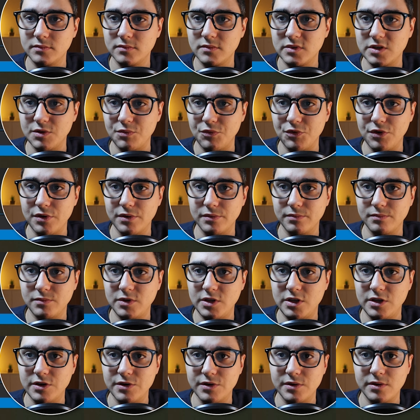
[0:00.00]
somewhere
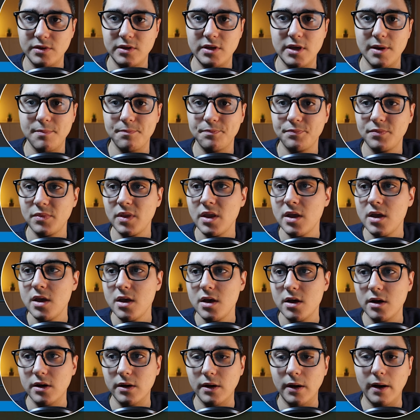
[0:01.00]
here. Yep.
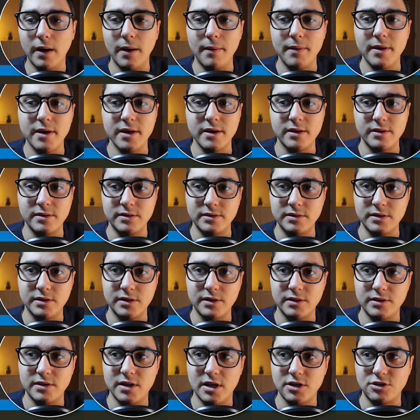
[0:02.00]
And
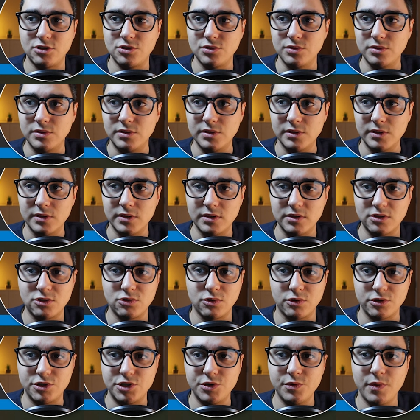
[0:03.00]
that should
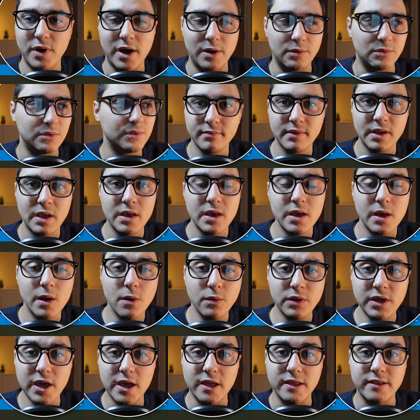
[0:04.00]
sort you out.
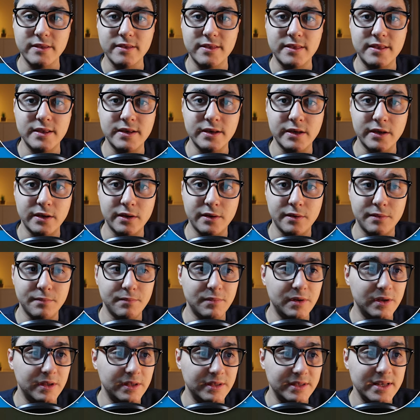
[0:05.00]
Okay, the
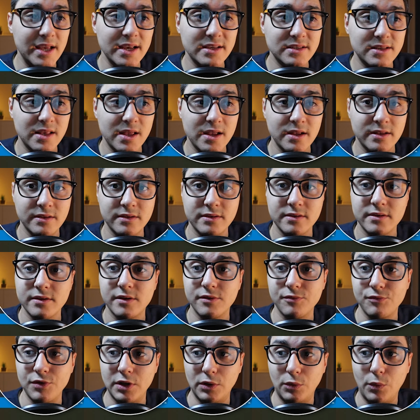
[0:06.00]
next thing
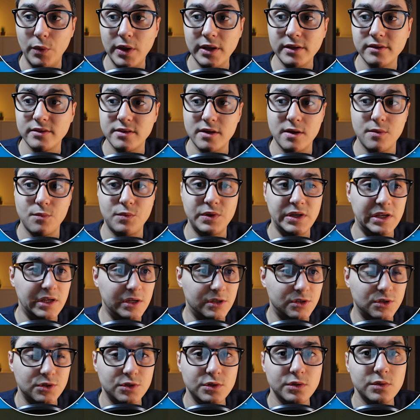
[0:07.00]
real quick that we
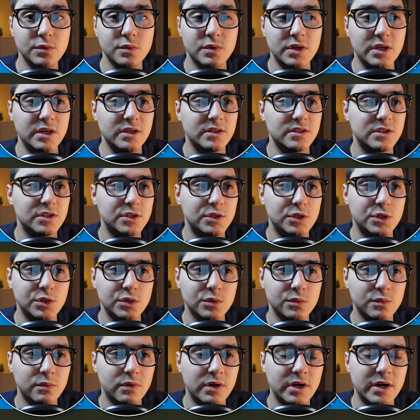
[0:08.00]
need to do is
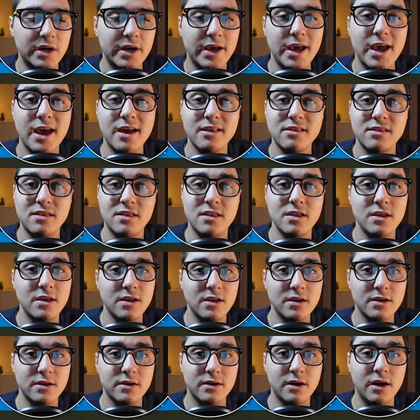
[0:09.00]
to add
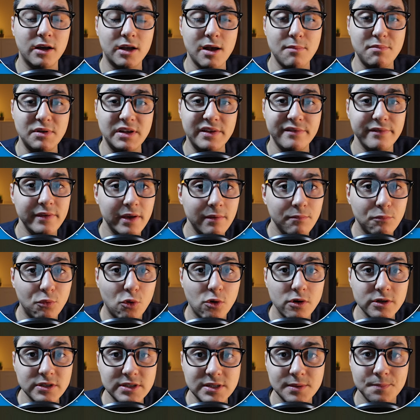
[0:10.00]
a couple of
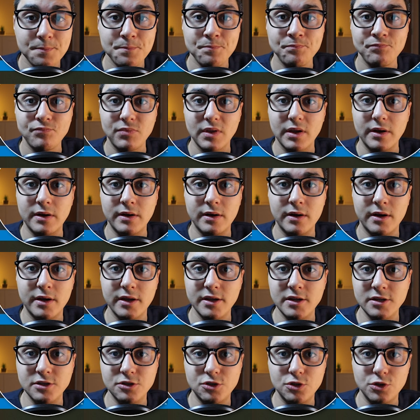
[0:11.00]
imports
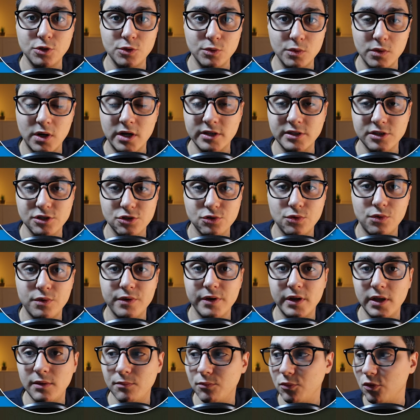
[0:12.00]
into
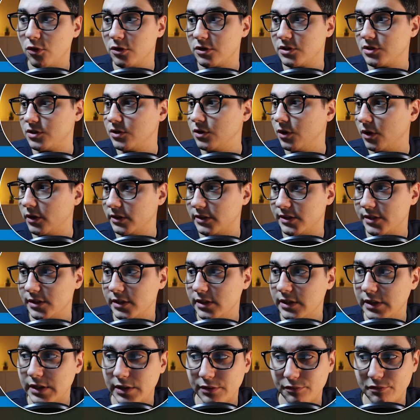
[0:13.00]

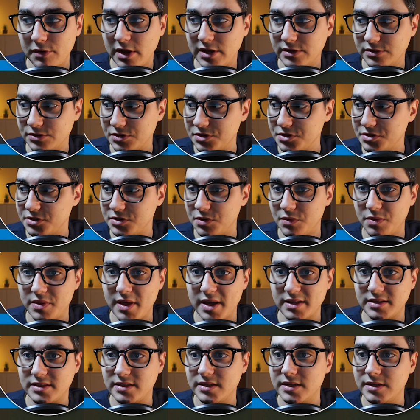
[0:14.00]
_imports.razor. So
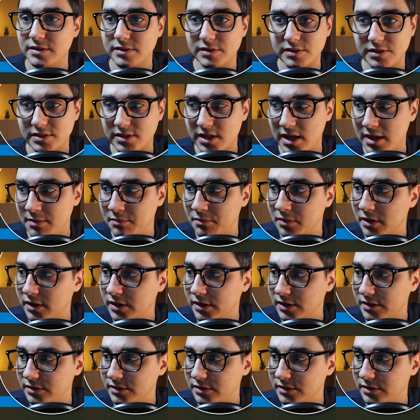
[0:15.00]
that's in the same